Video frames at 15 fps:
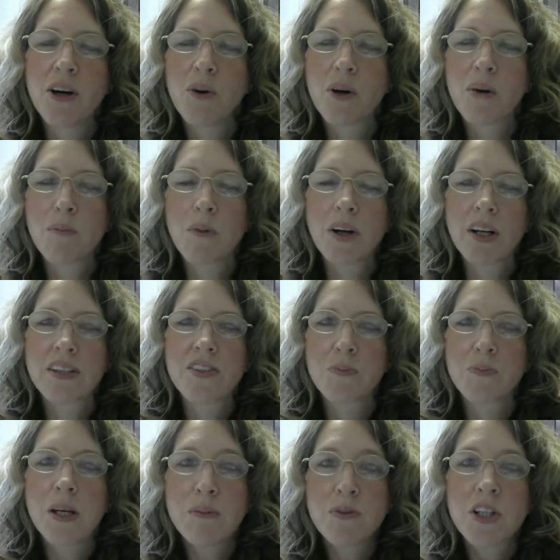or Marnie and
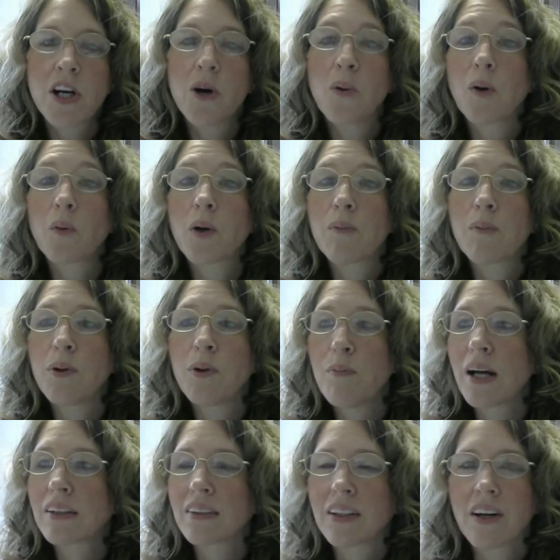Sue's Peep Show, where we pull
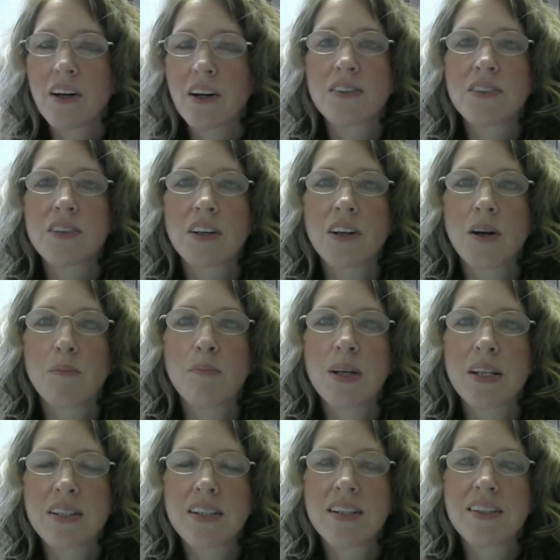back the curtains on our
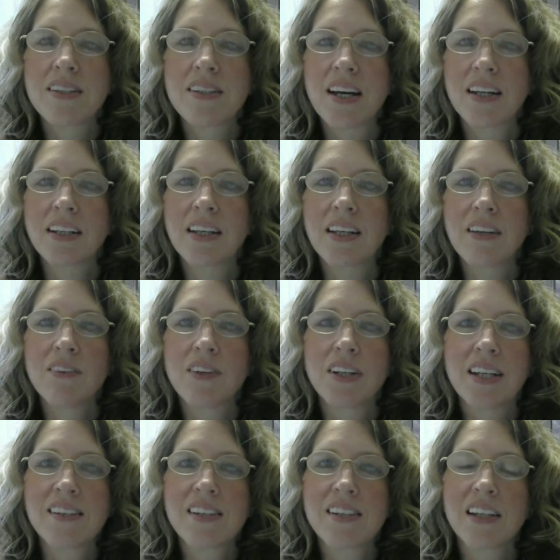business and give you an
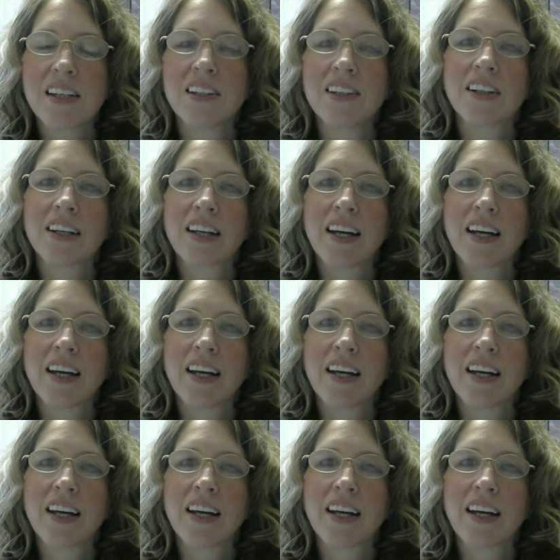inside look